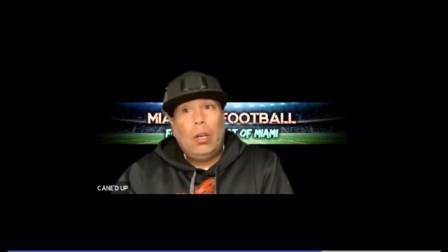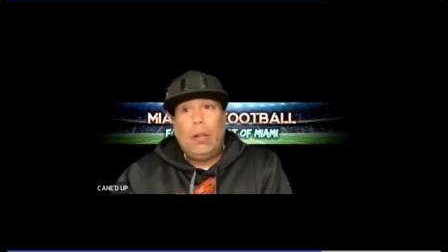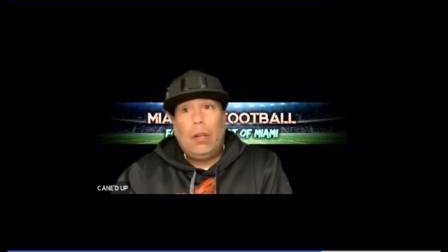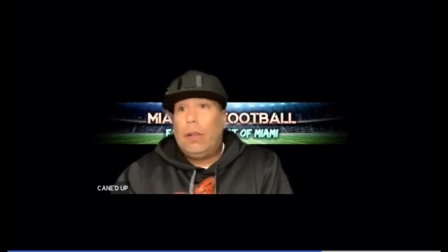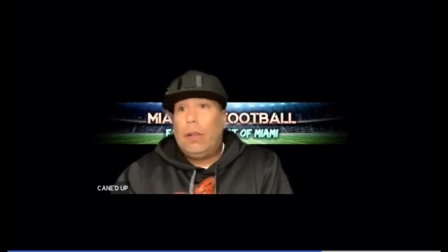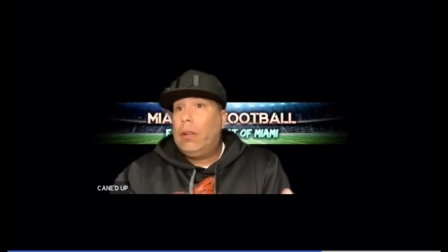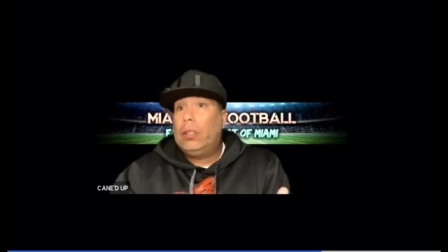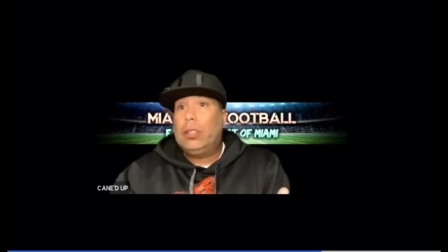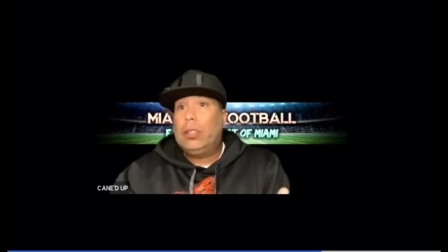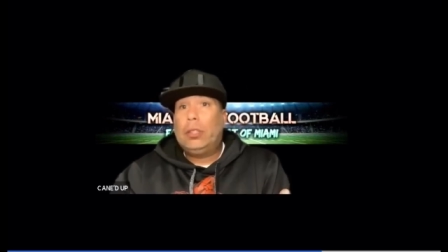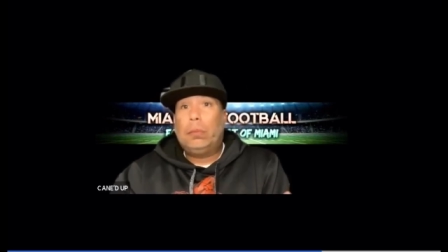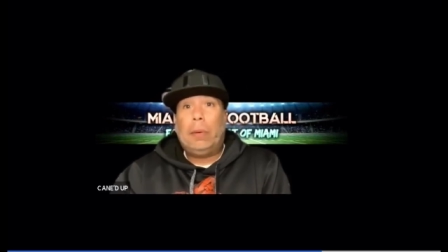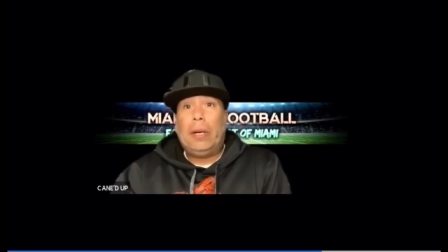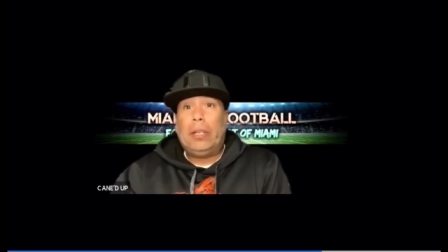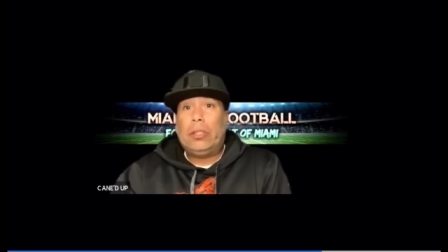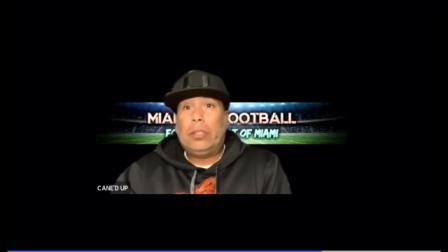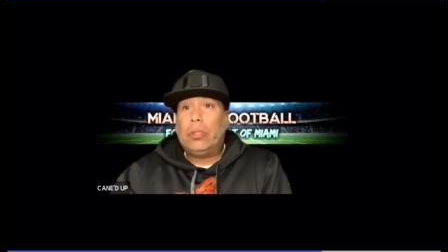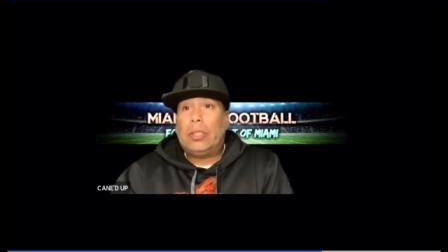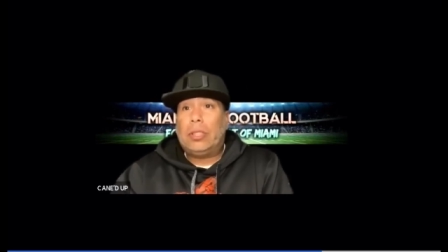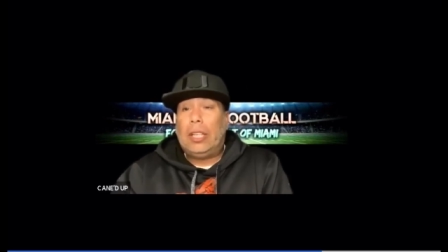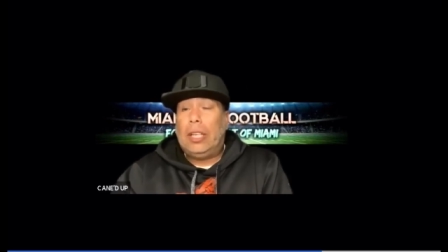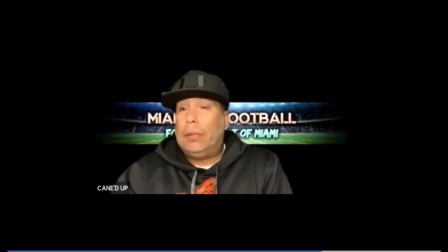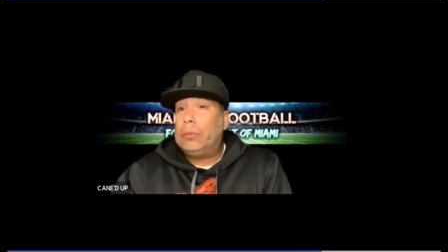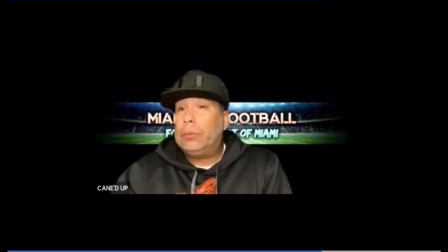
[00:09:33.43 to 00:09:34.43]
Special
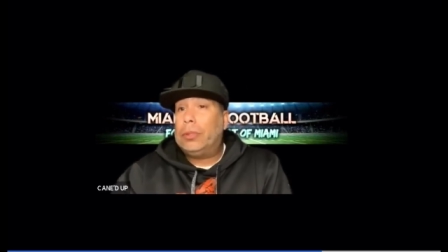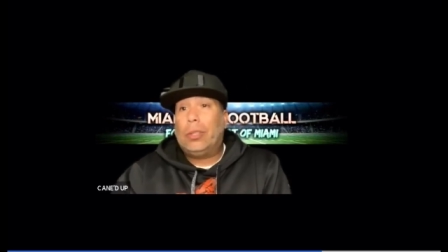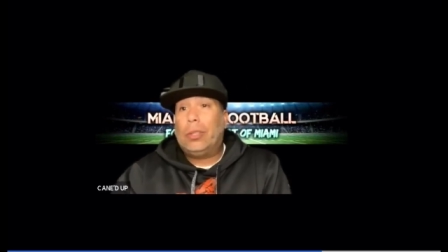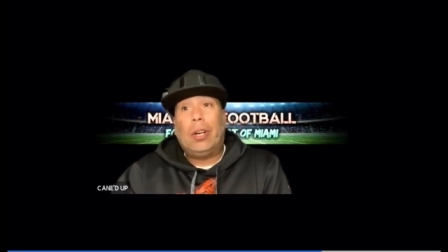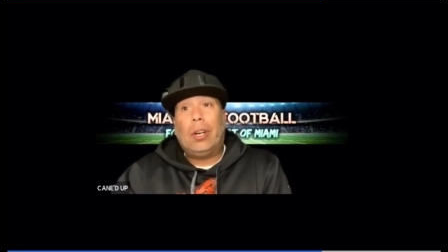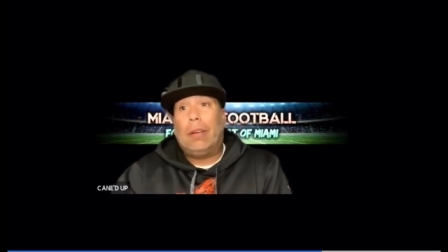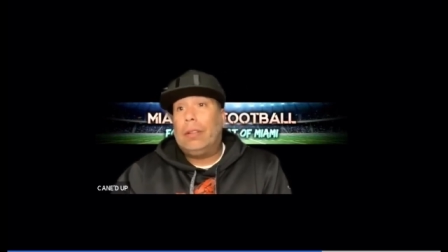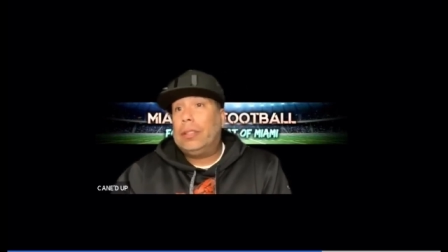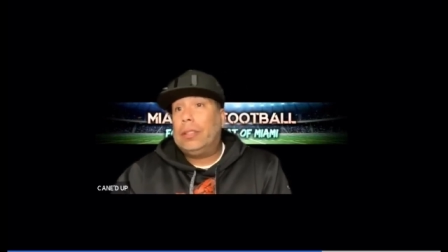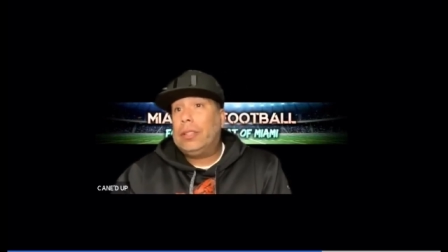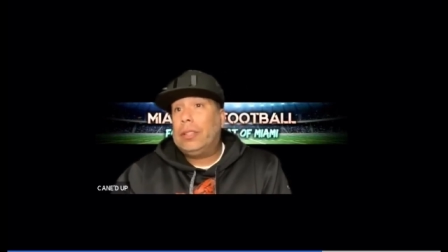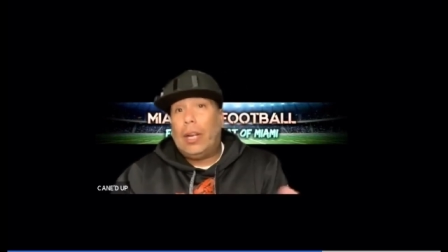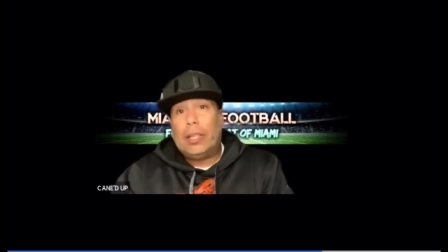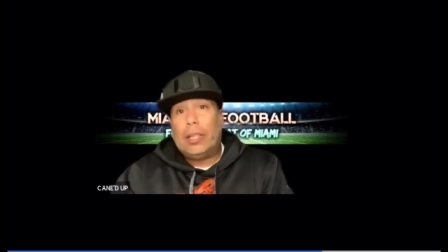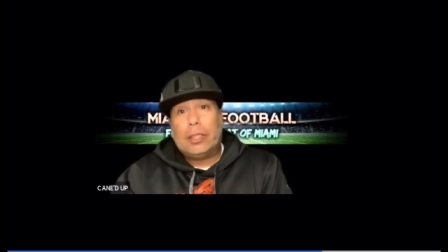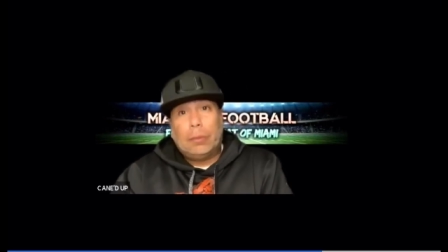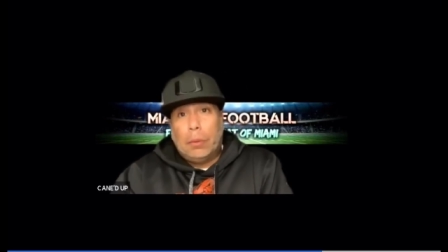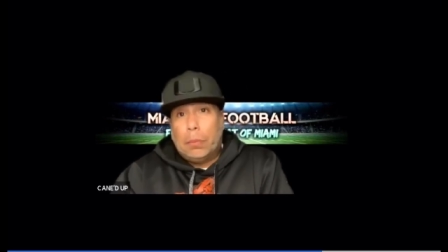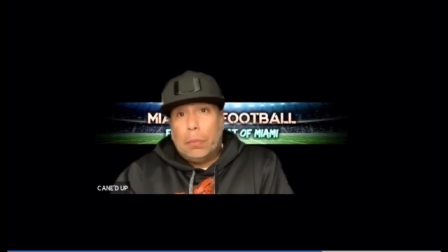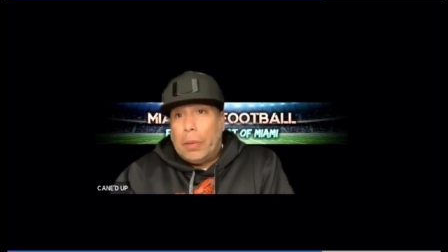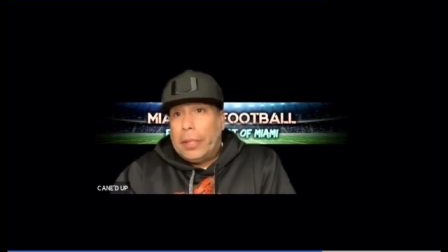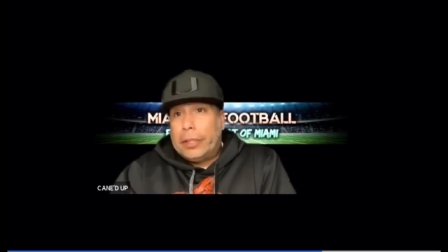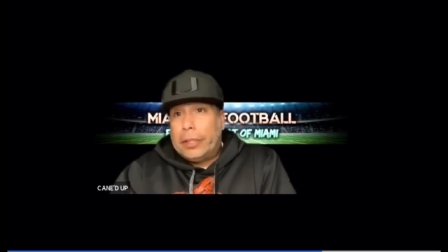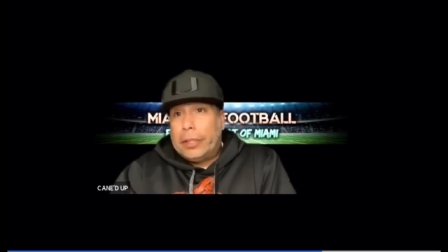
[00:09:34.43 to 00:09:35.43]
teams, don't even talk to me
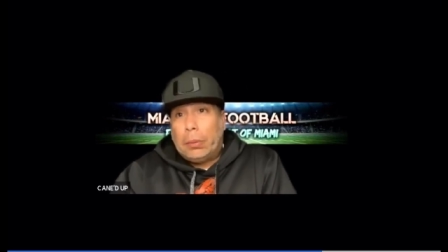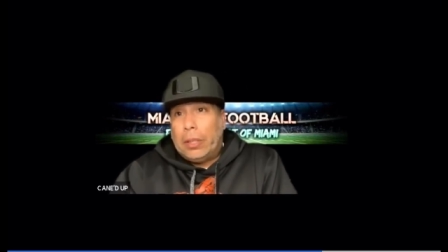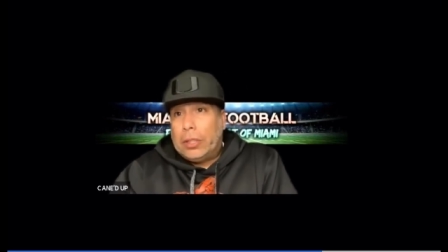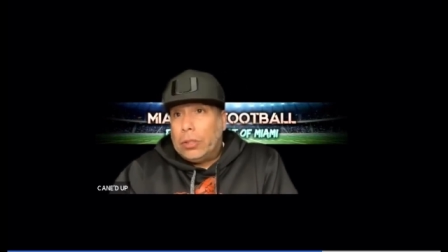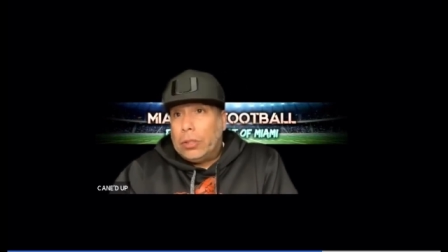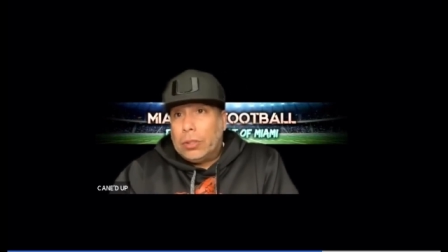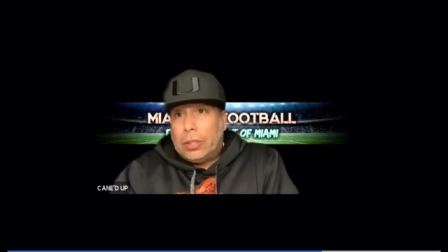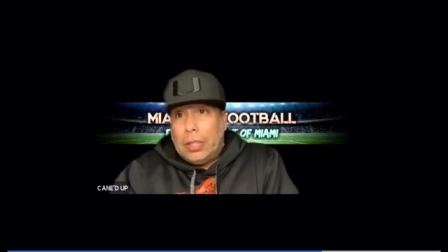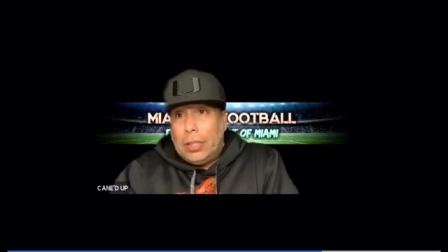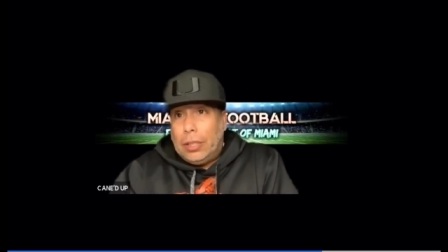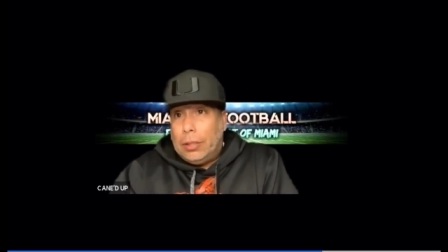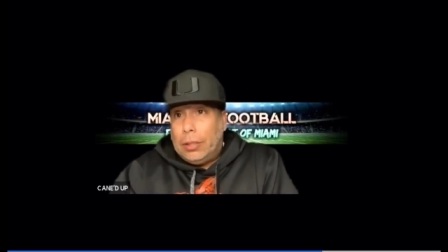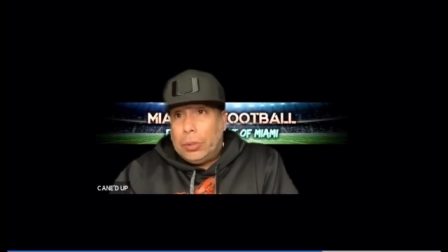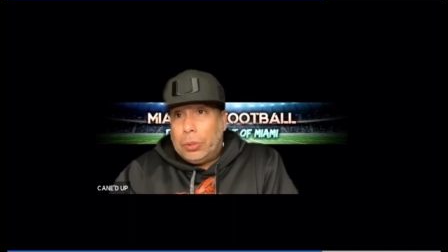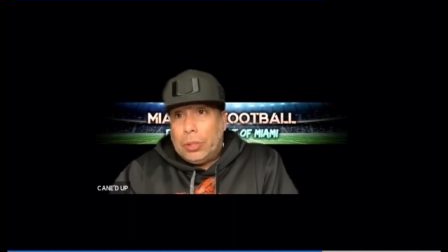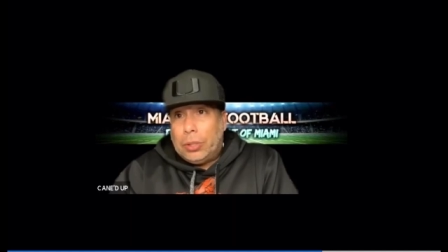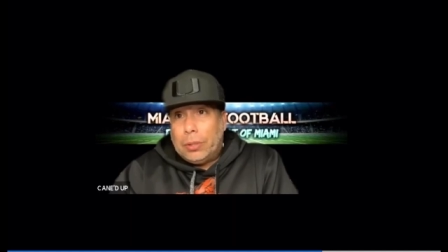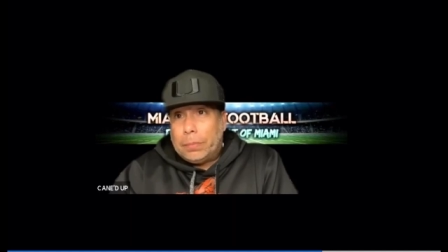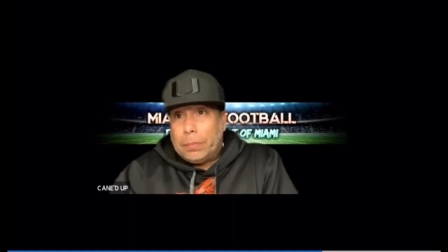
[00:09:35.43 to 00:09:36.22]
about special teams.